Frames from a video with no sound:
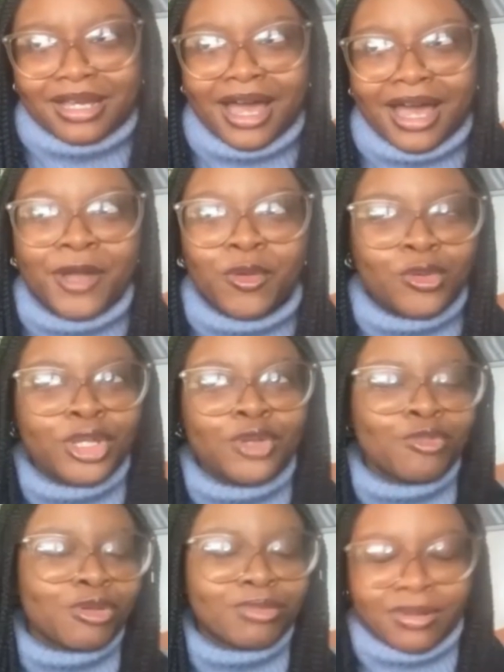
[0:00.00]
I only
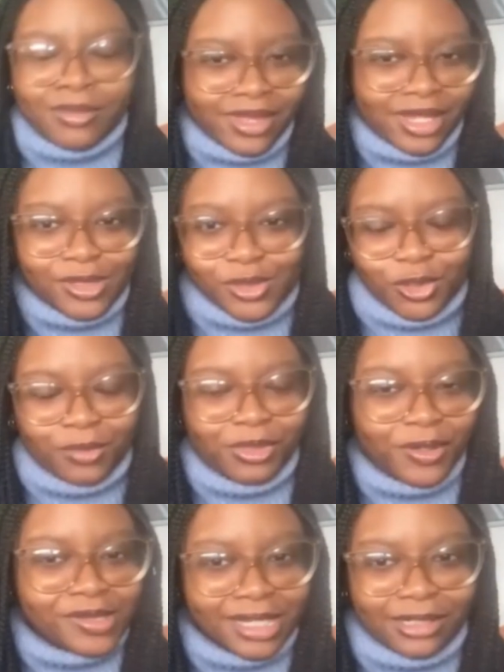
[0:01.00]
remember that story
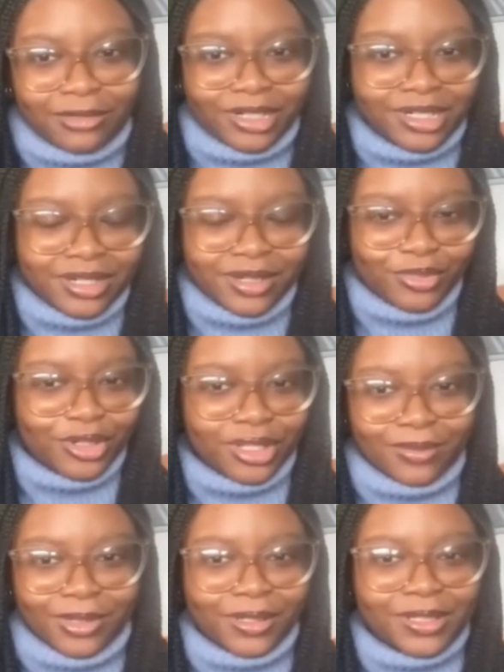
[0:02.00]
because I read a book
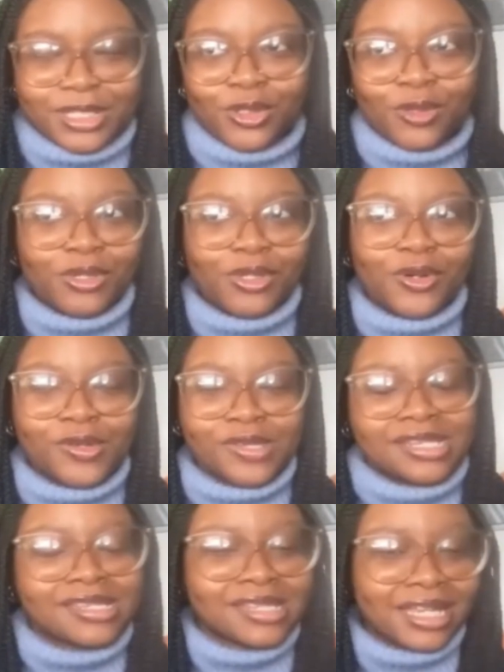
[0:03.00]
about it, not because
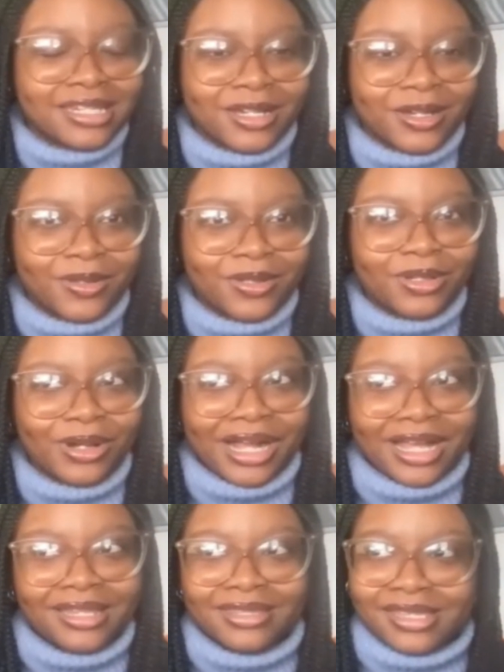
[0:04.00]
they sat down
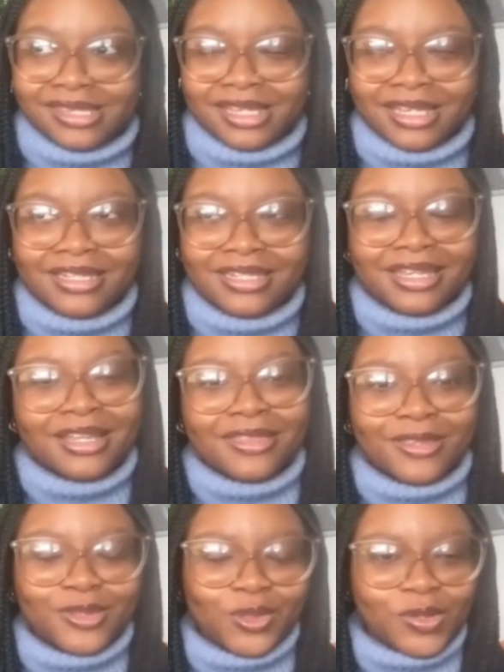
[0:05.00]
and they said
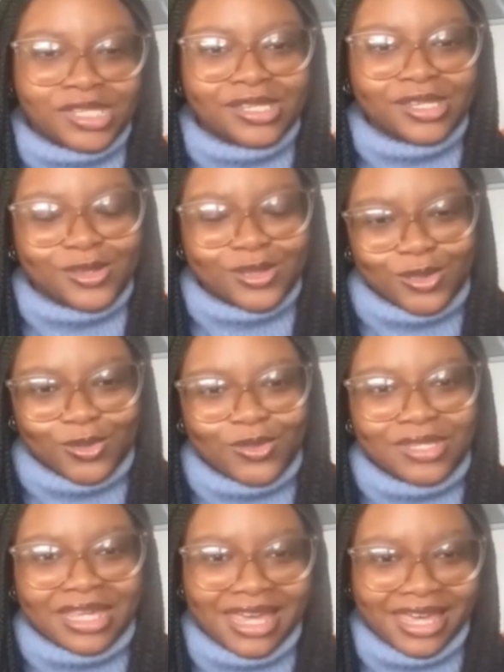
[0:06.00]
the tortoise is slow,
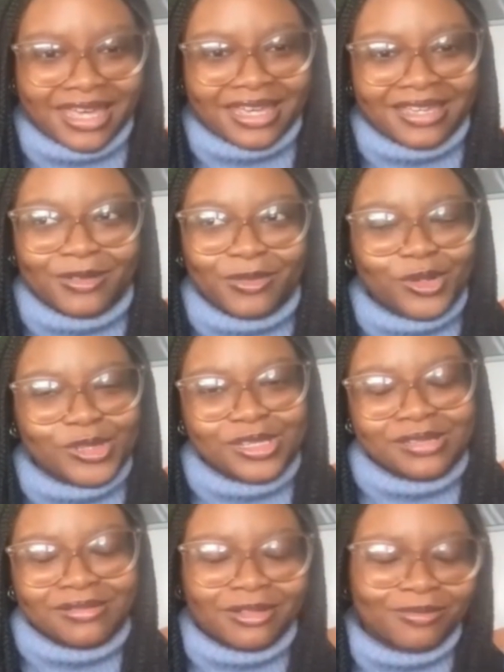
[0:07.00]
the hare
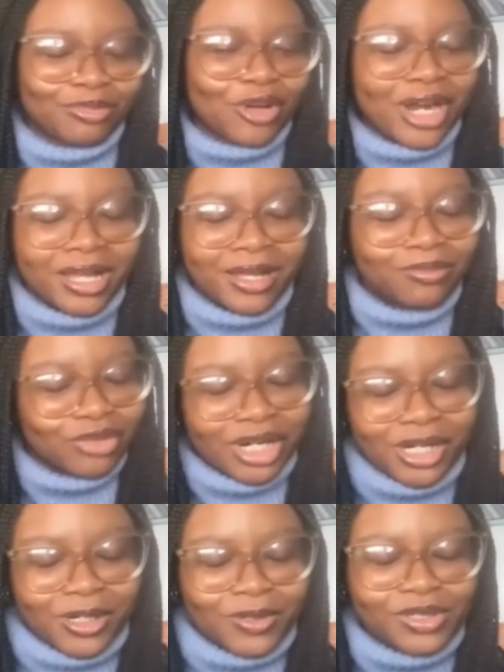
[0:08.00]
was
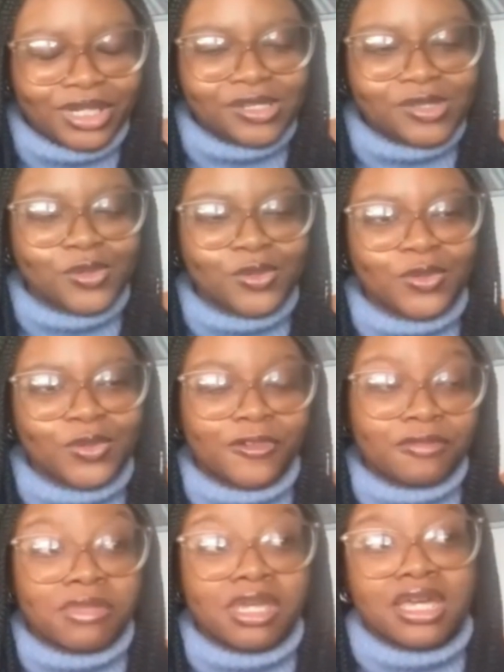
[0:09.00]
proud. And so
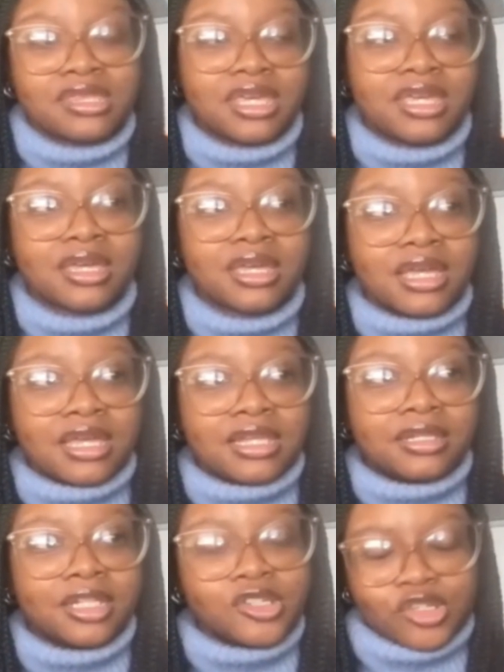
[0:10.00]
for me, I think
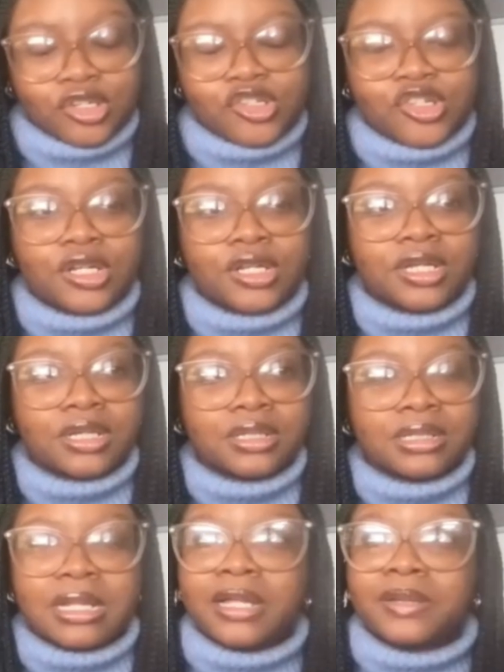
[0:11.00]
literature,
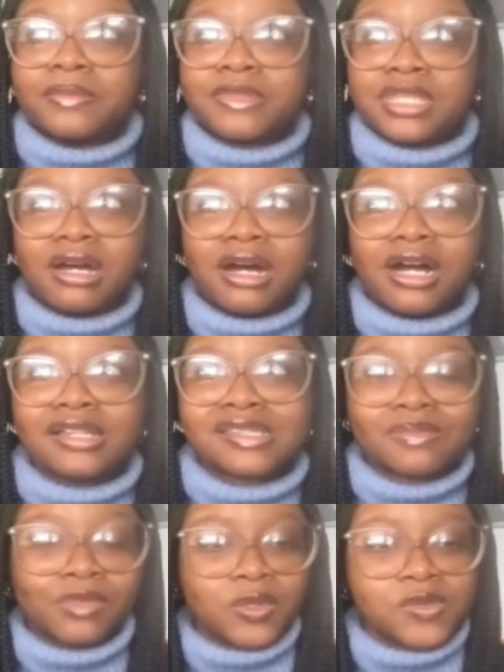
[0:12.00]
the
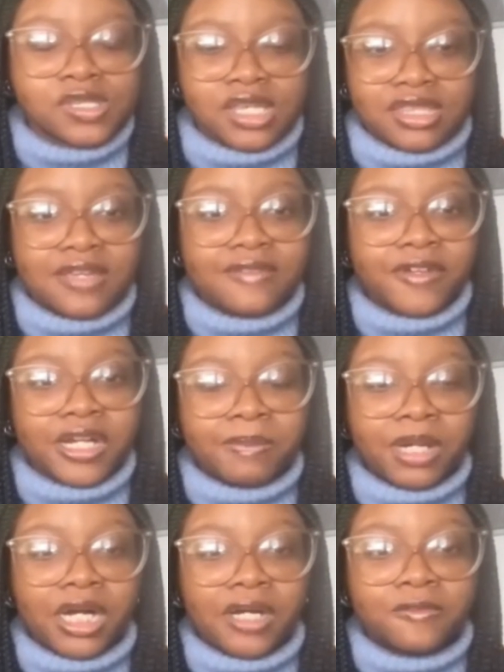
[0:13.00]
arts, music, they're very
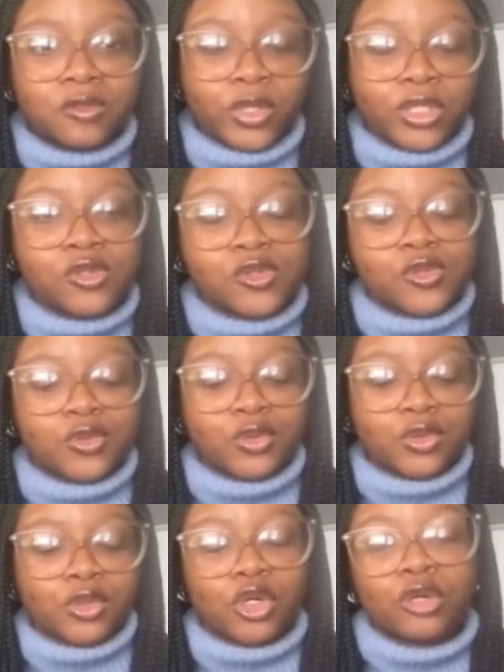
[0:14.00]
powerful way
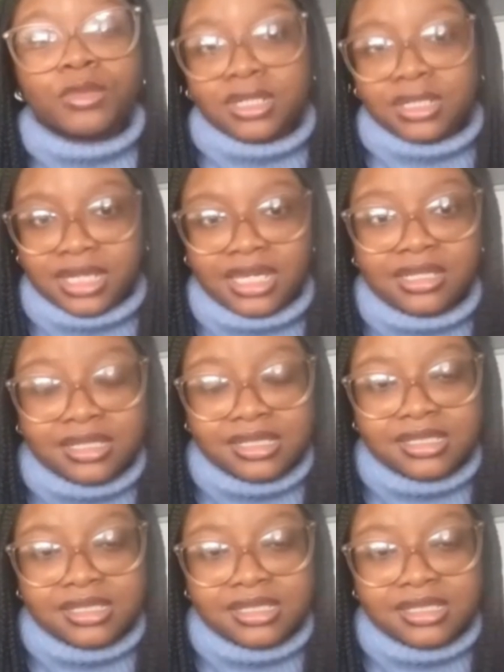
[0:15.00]
to communicate,